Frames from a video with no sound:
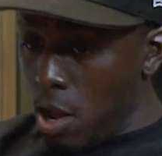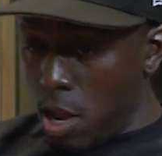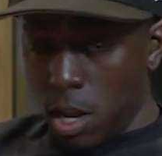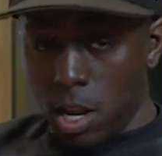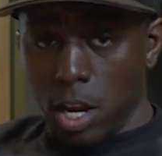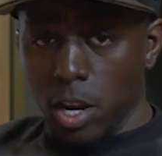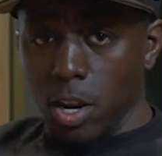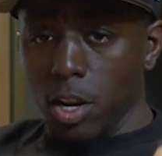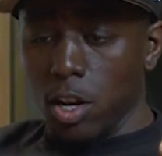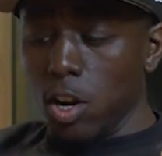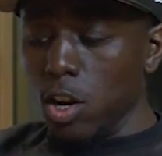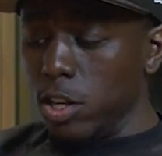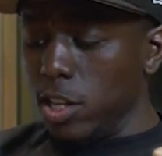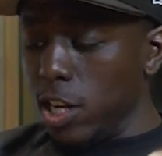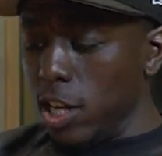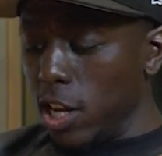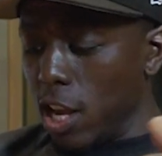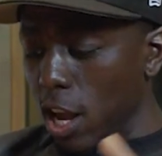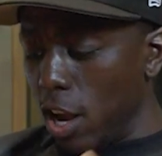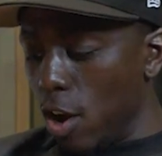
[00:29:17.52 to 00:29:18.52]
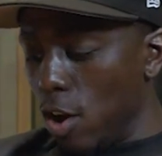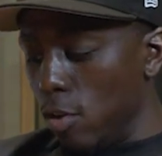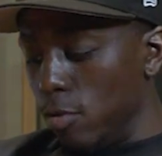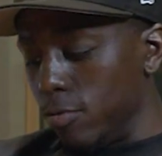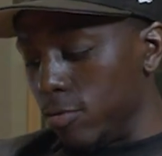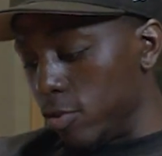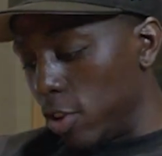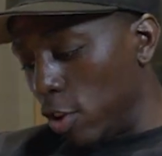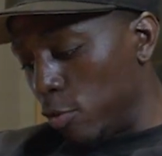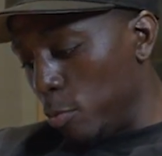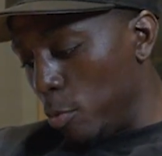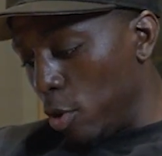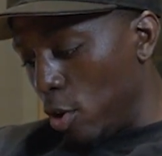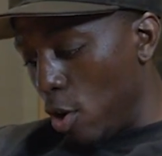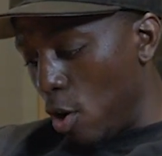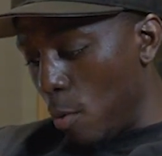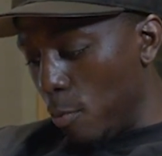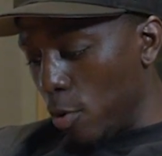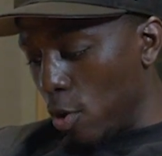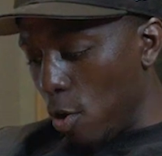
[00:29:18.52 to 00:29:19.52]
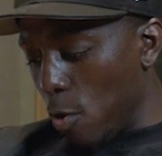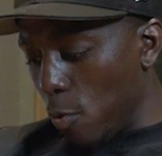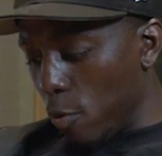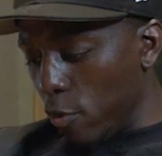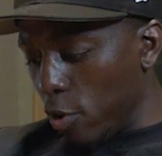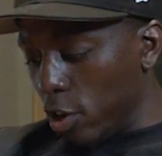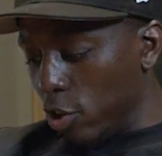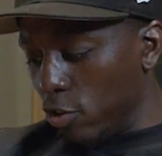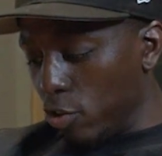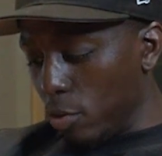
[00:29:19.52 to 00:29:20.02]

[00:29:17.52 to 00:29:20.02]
getting a good TKO. So that's my goal. I'm gonna go with Ricky